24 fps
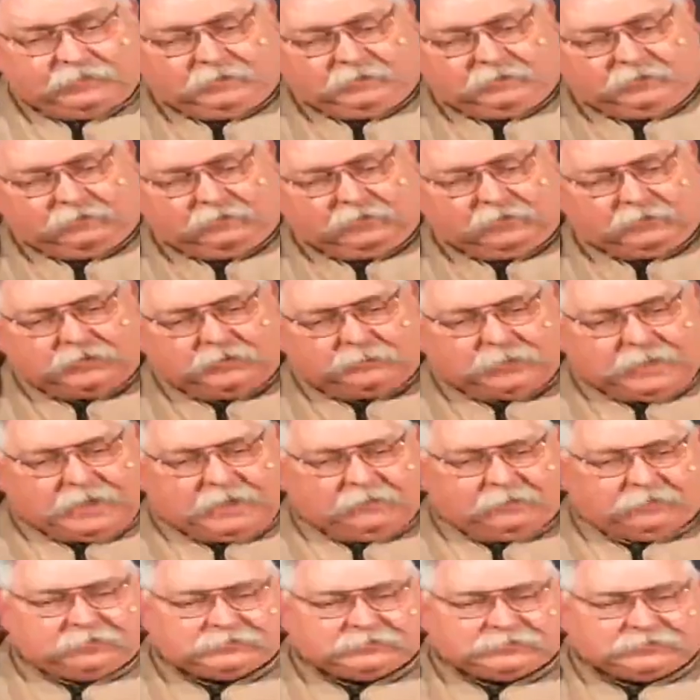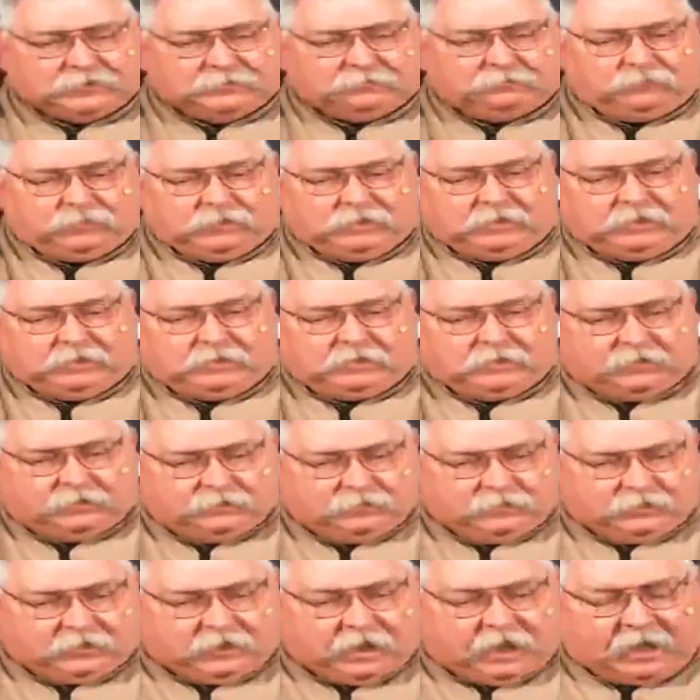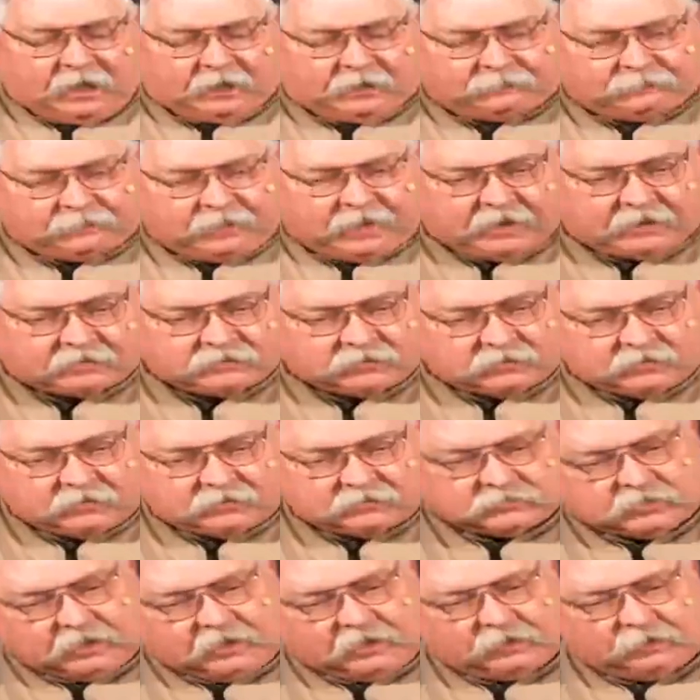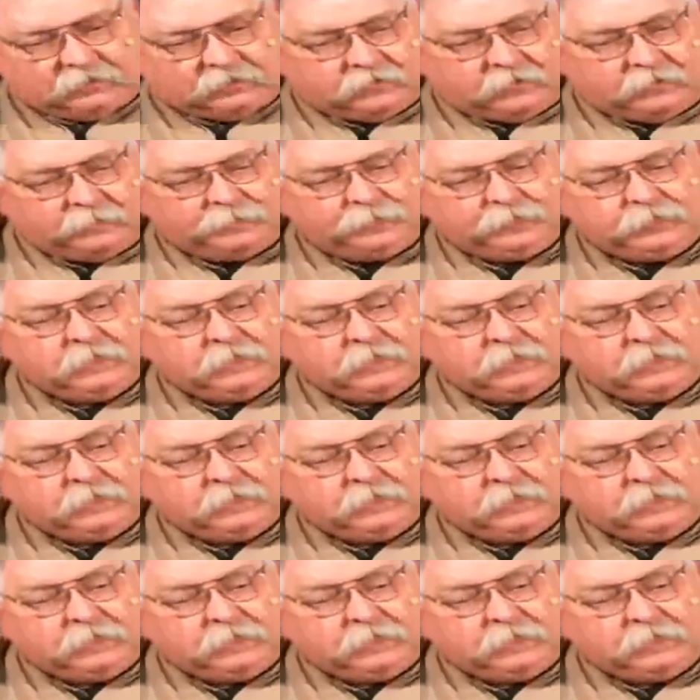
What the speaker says: The powers that be, the god of accidents. I don't know.